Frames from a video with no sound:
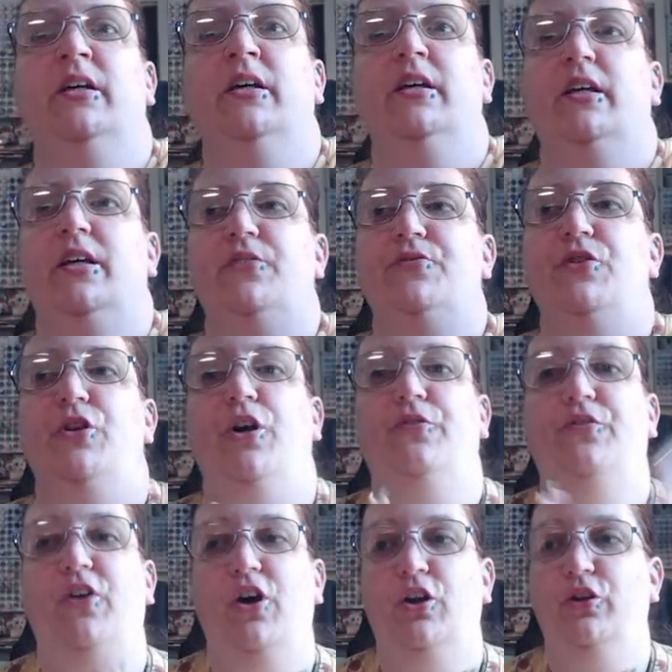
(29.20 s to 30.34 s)
If you're not
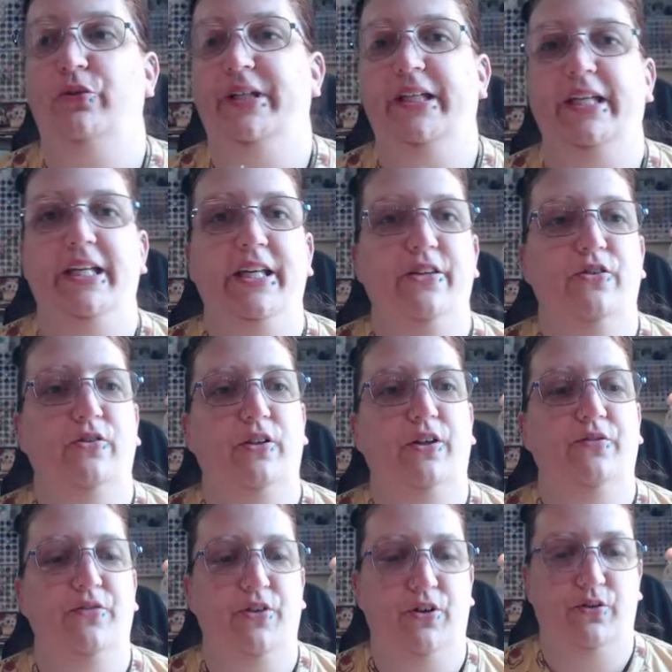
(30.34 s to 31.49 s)
following either
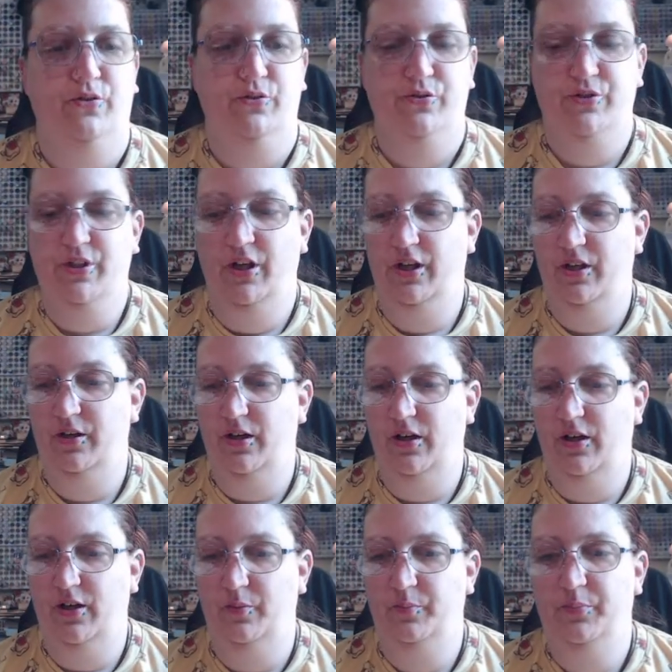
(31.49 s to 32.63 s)
of those,
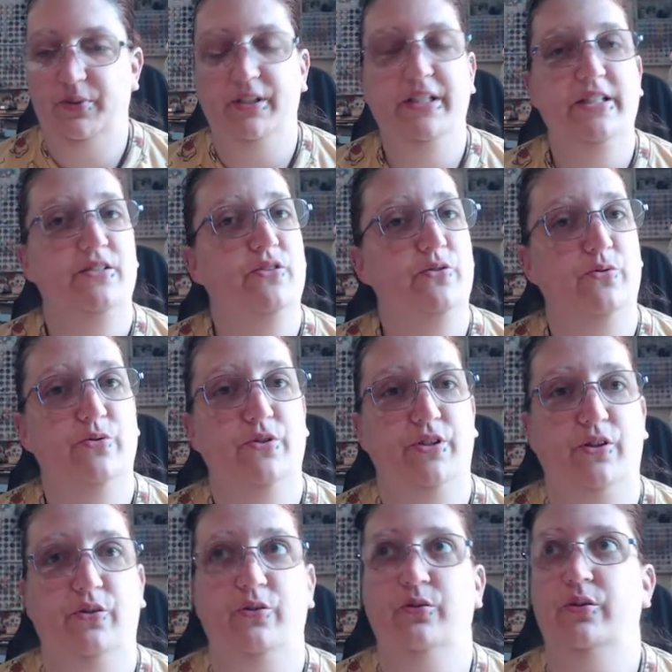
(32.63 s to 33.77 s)
please do
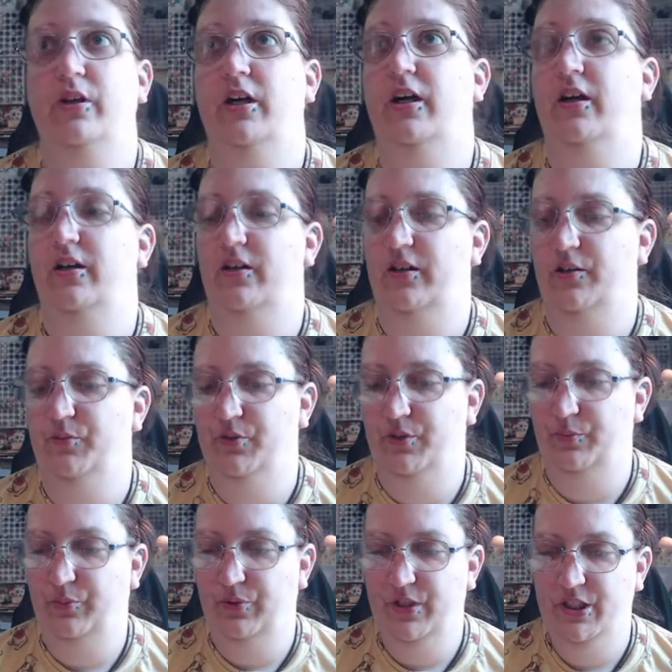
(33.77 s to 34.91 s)
so. I would
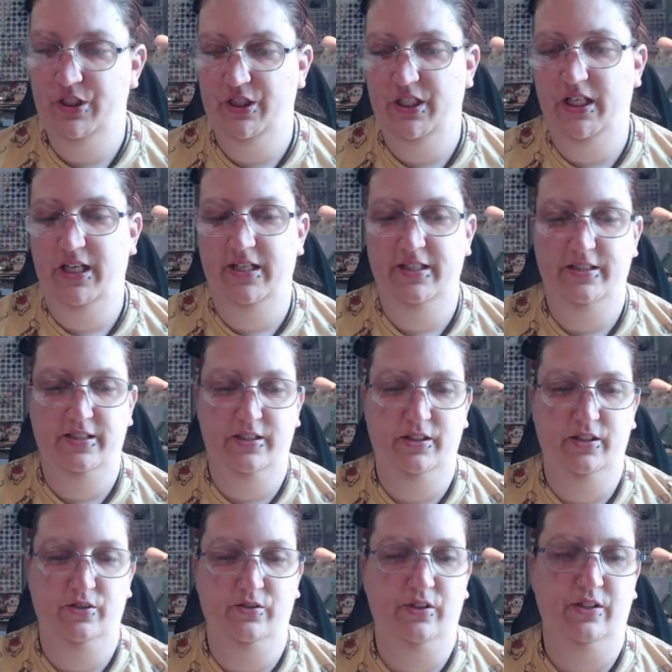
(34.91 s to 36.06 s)
appreciate
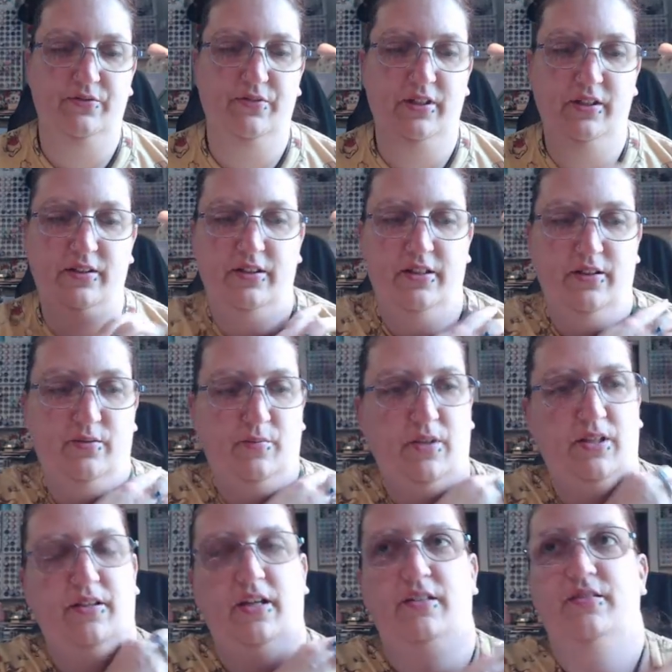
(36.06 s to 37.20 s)
you giving them
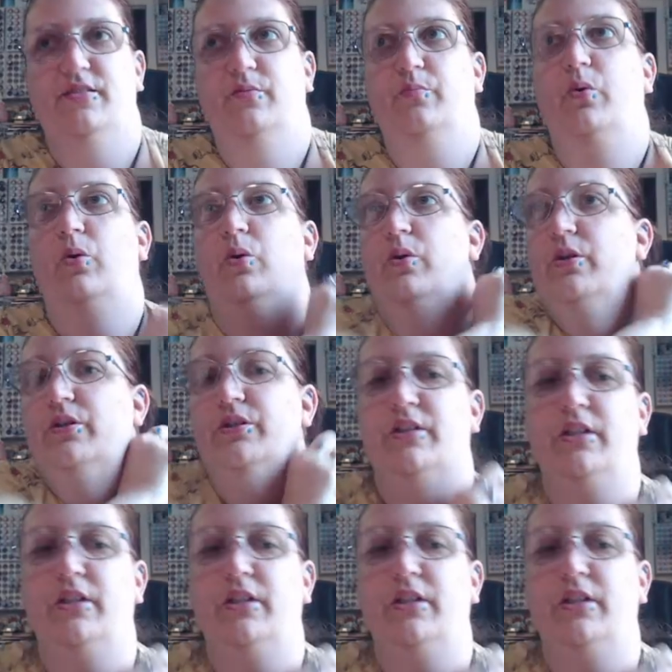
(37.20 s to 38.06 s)
that support.